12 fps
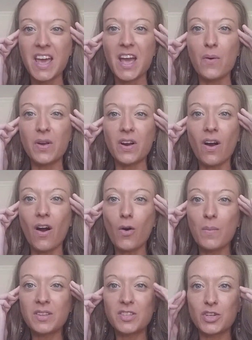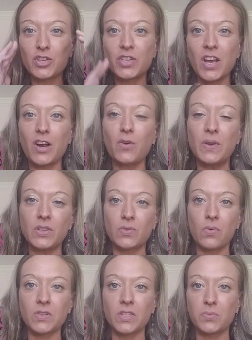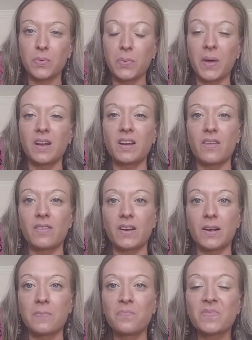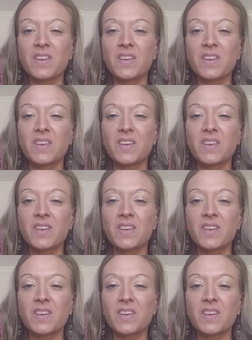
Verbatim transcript: and we are all meant to share resources with one another